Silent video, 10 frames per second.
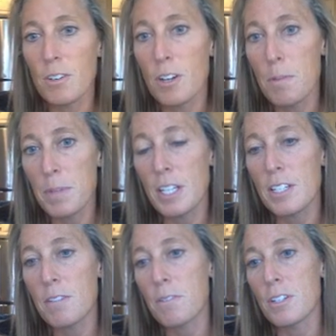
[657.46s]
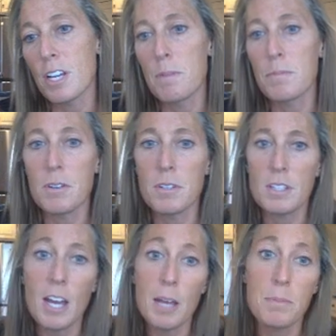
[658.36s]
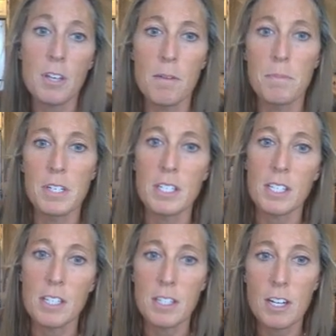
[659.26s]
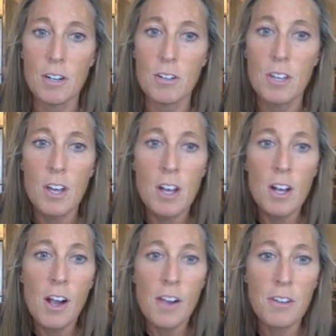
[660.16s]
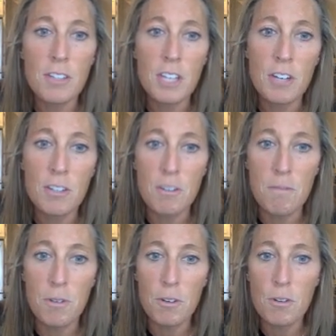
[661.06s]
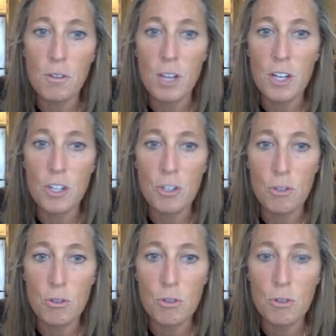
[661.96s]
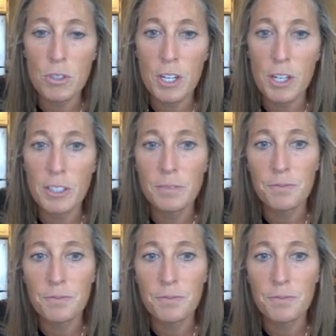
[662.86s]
are many different types of meniscus tears. You can see here is a vertical longitudinal tear,